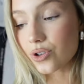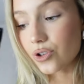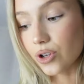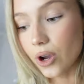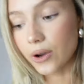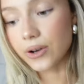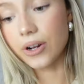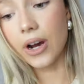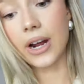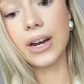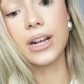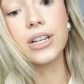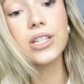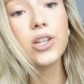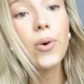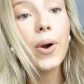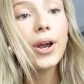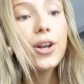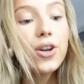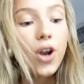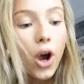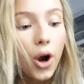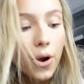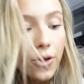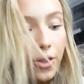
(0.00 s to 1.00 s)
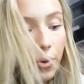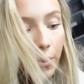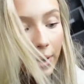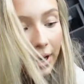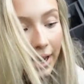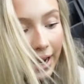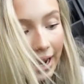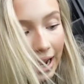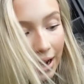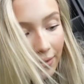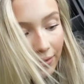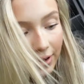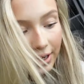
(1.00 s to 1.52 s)
so tidy. So I know that when
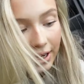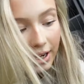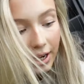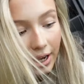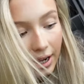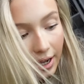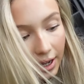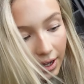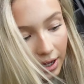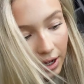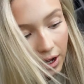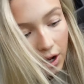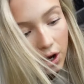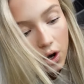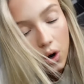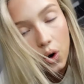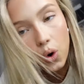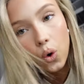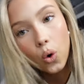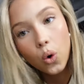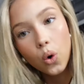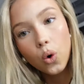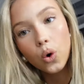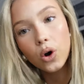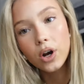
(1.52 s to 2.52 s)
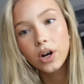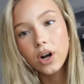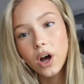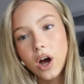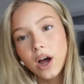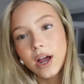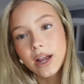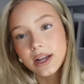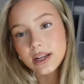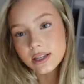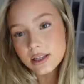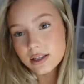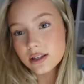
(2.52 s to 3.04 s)
I have like a
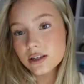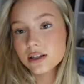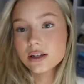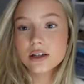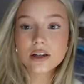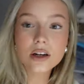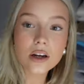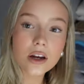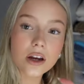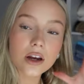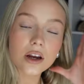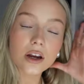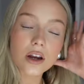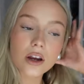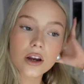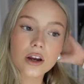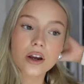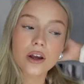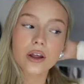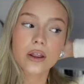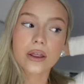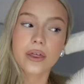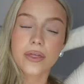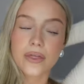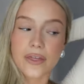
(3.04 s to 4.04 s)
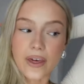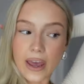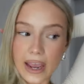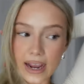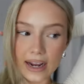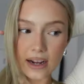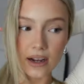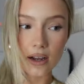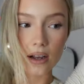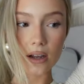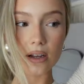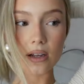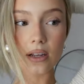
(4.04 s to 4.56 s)
organized
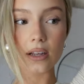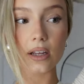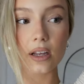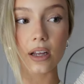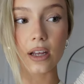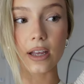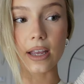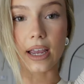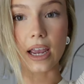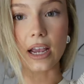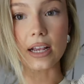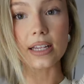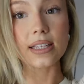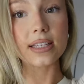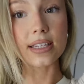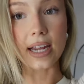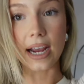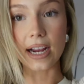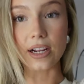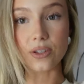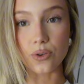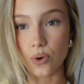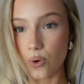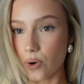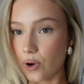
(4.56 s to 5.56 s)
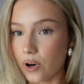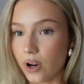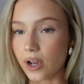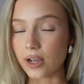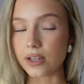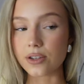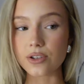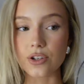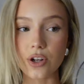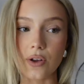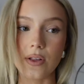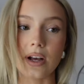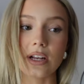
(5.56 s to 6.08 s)
thing, it stays
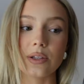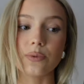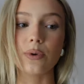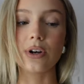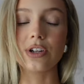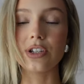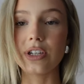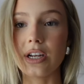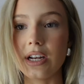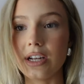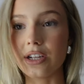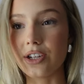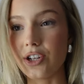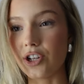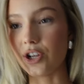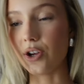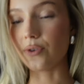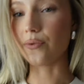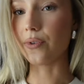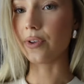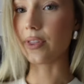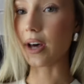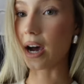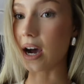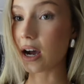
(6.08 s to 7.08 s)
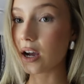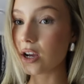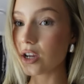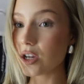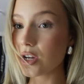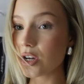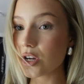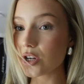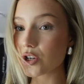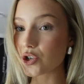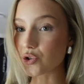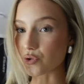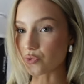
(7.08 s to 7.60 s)
organized. So that's what I just needed to do for that
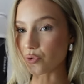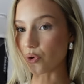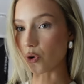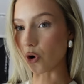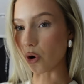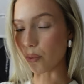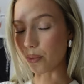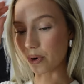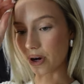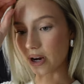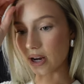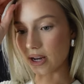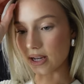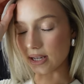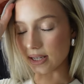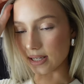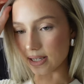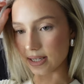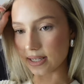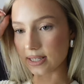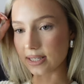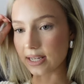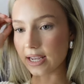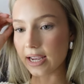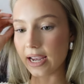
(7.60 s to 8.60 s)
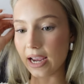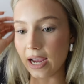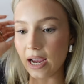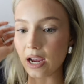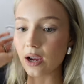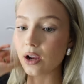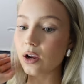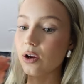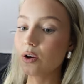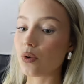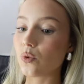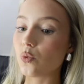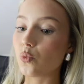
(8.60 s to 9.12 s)
drawer, because it
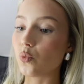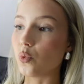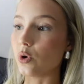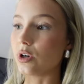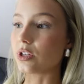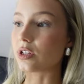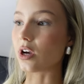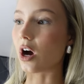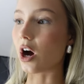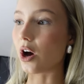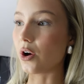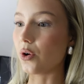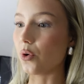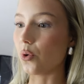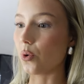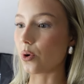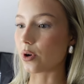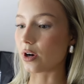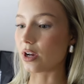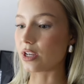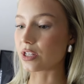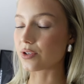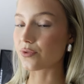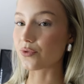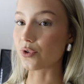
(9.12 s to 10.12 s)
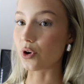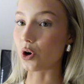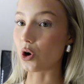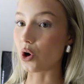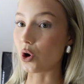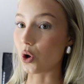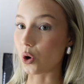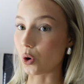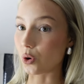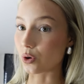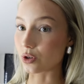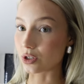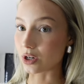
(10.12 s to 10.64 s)
was unorganized for a
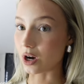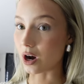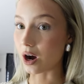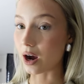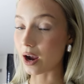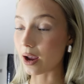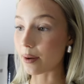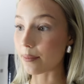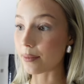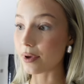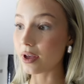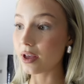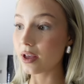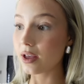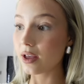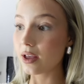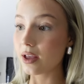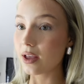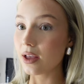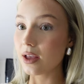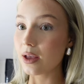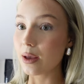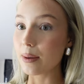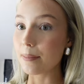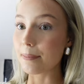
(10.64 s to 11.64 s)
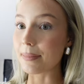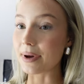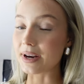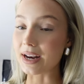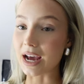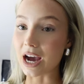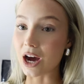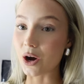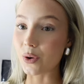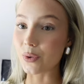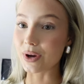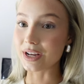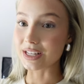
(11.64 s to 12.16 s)
long time, but
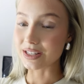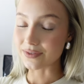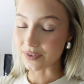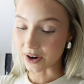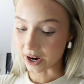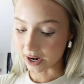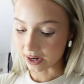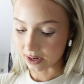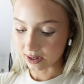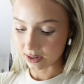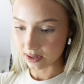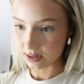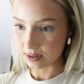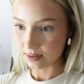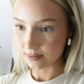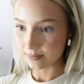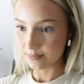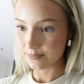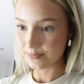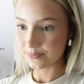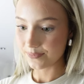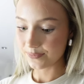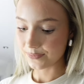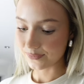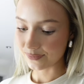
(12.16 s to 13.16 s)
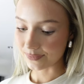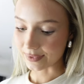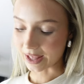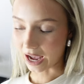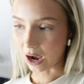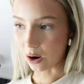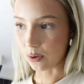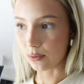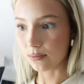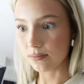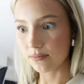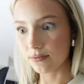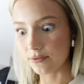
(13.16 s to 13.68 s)
now it's fine.
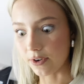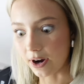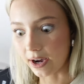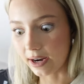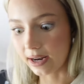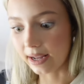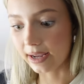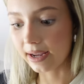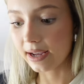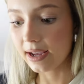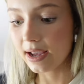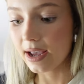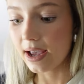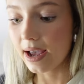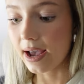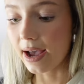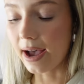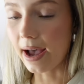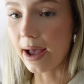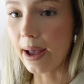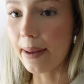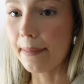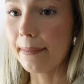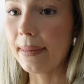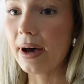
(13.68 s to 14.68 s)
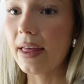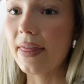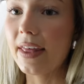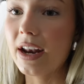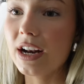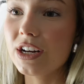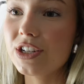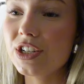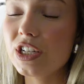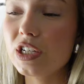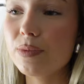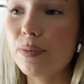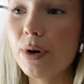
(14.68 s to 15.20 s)
now, finally. And then I
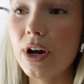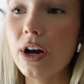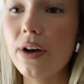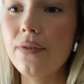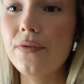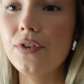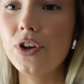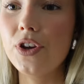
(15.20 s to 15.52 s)
just need to put a